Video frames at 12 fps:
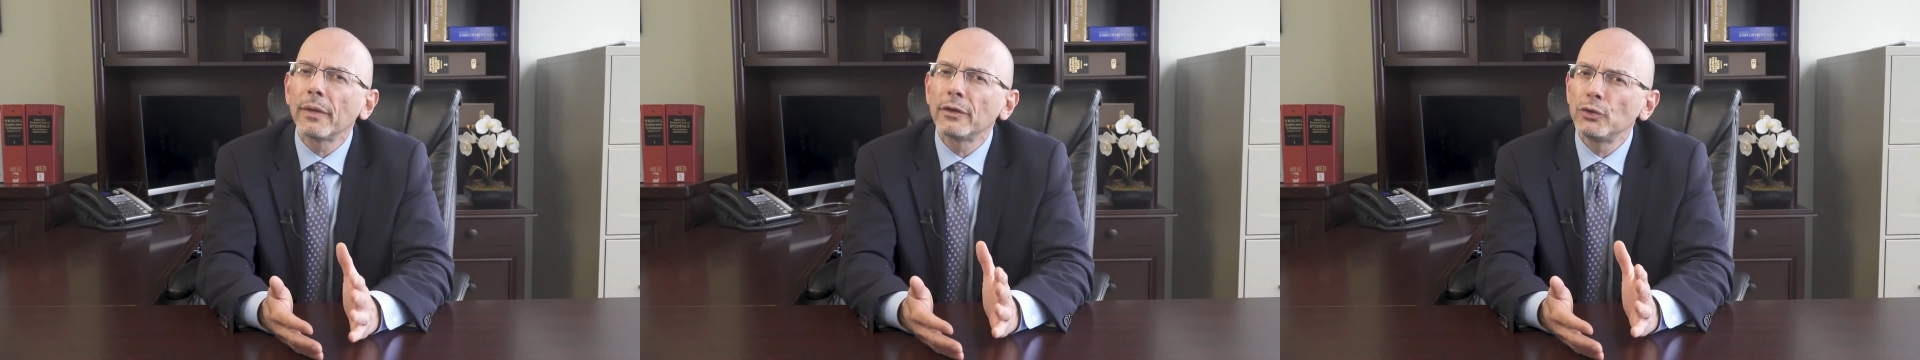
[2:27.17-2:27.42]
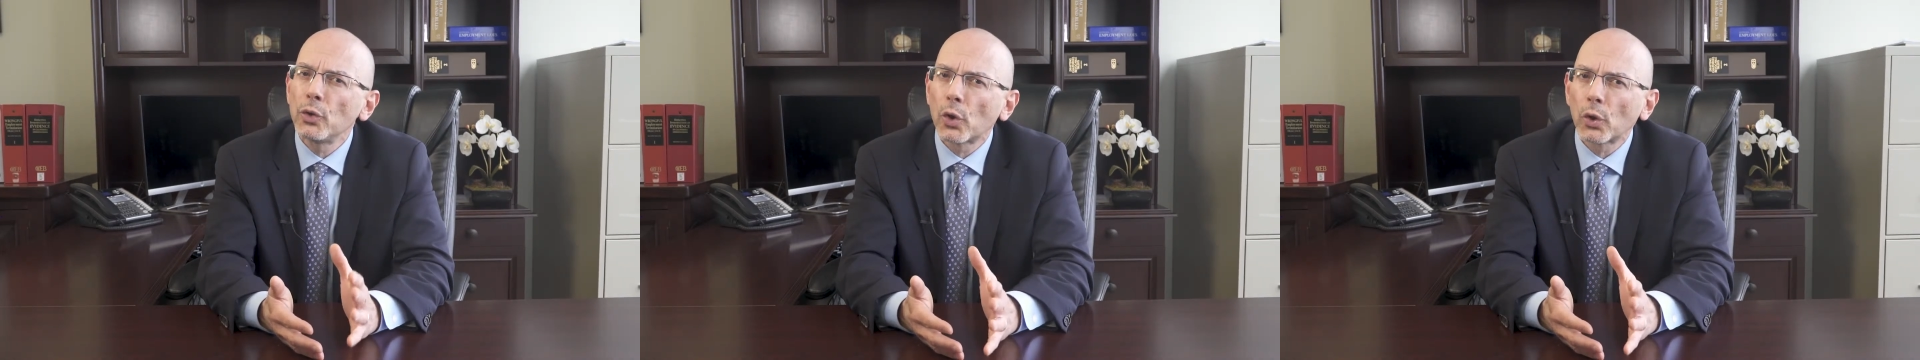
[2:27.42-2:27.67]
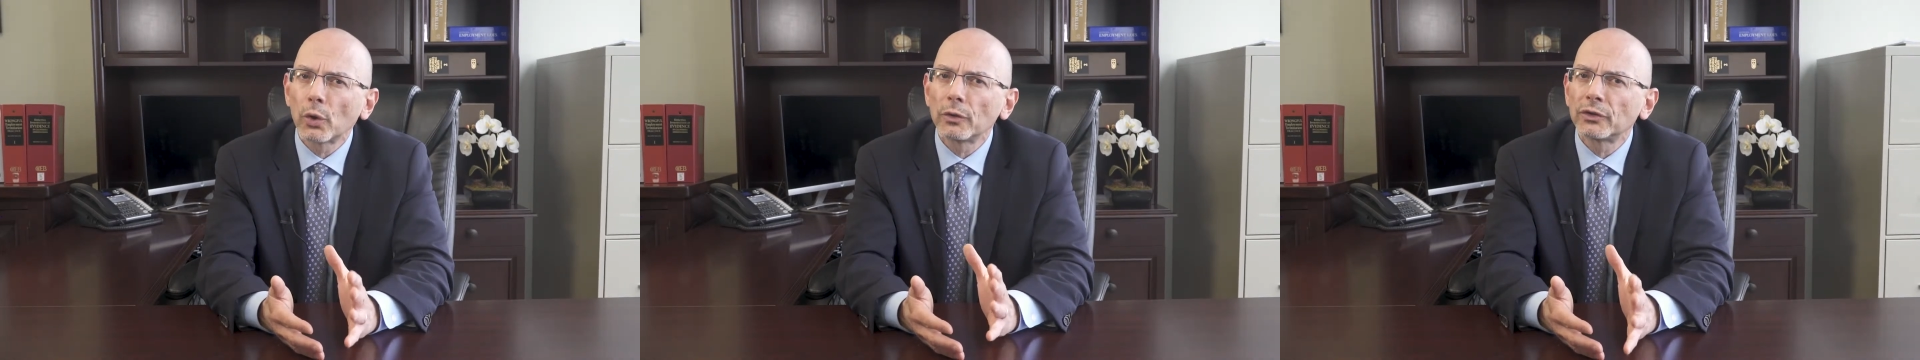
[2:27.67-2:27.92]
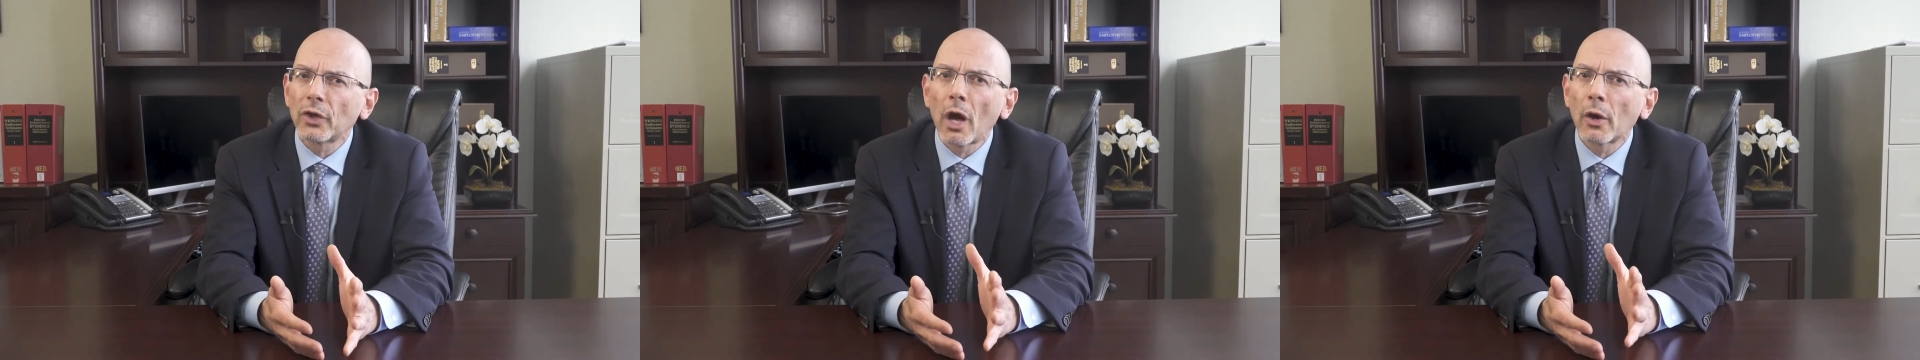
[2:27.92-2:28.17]
that you heard,
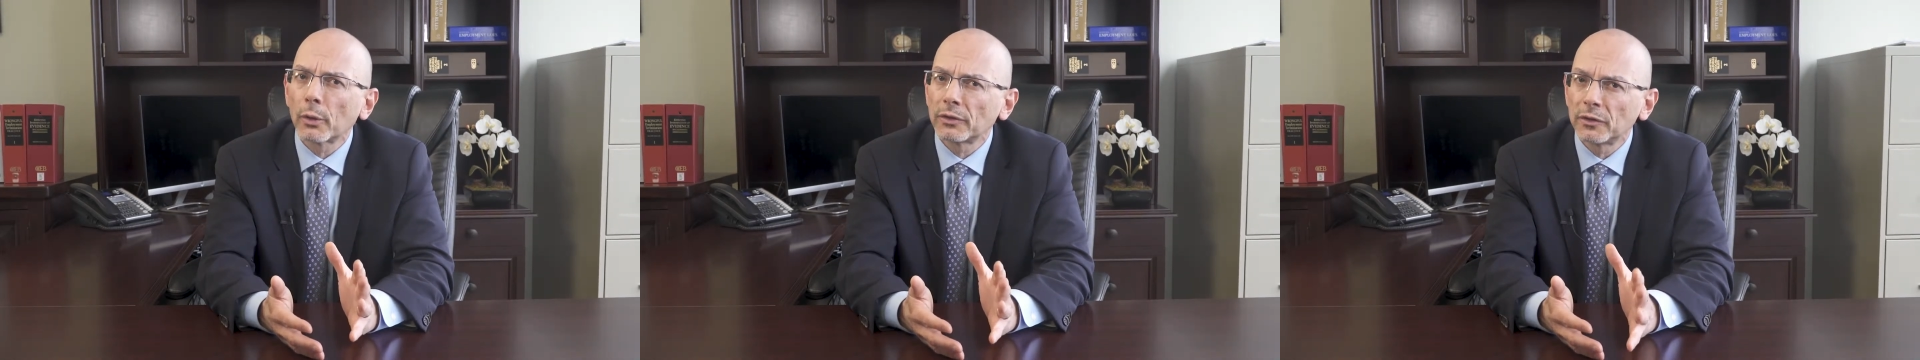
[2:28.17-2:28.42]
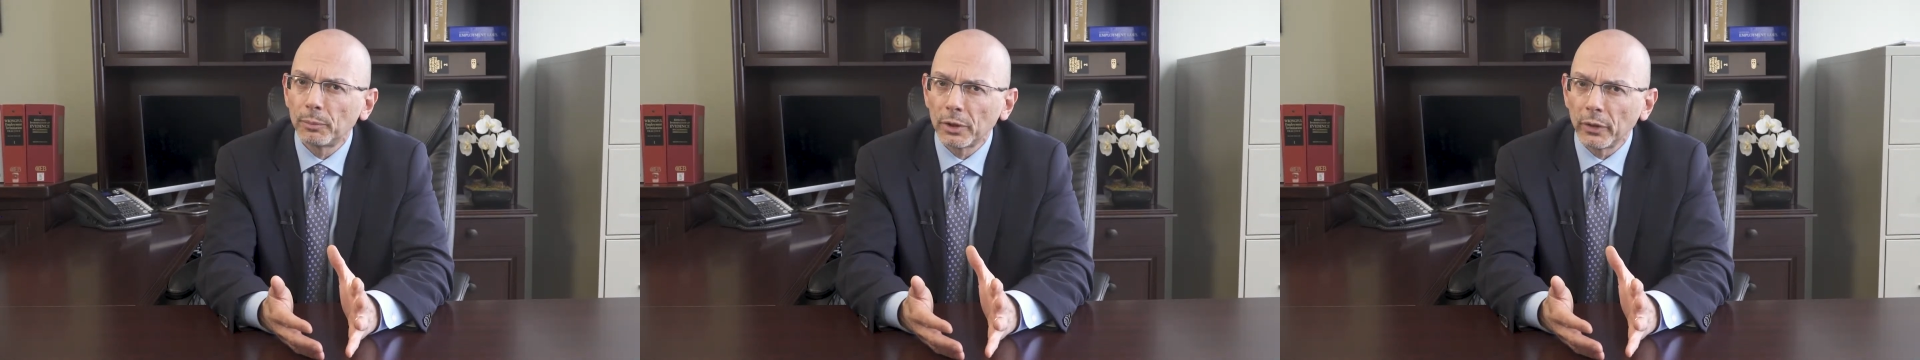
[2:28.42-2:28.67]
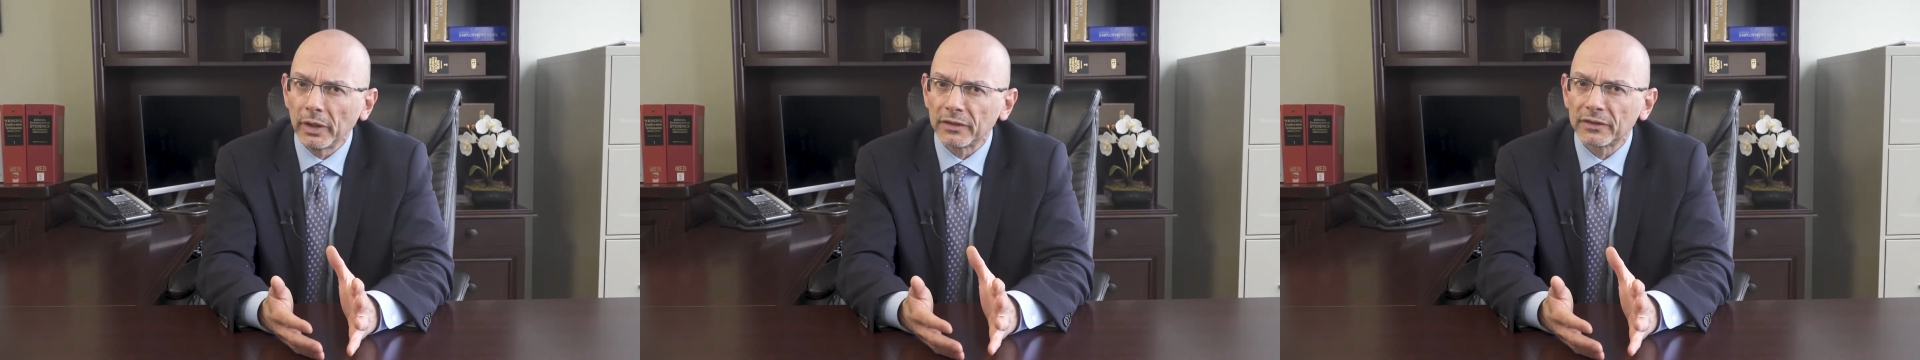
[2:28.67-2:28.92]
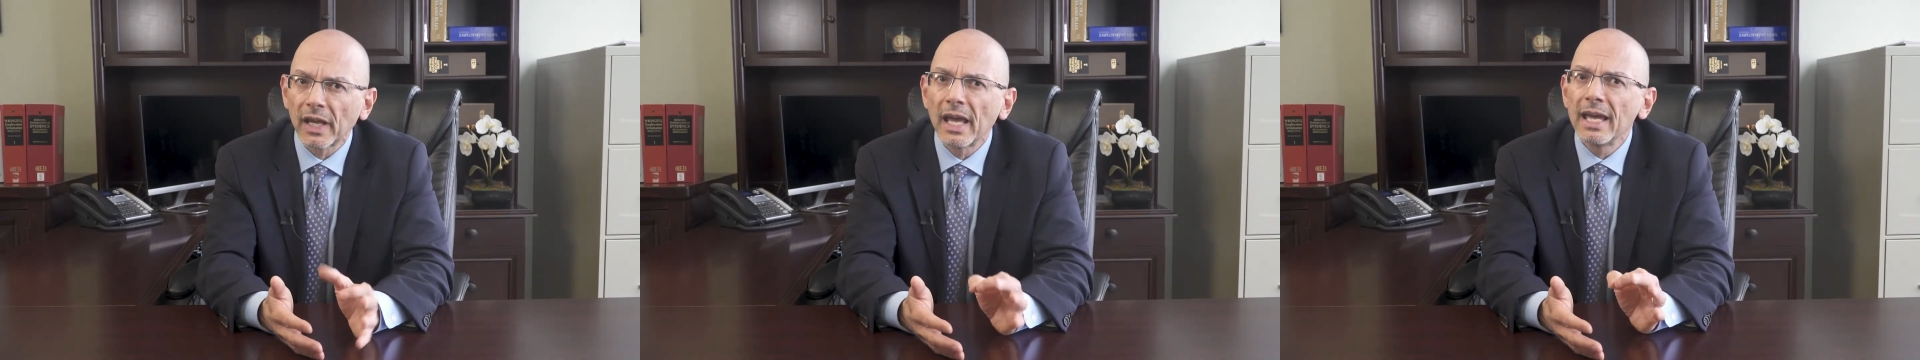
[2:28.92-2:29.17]
saw, or experienced.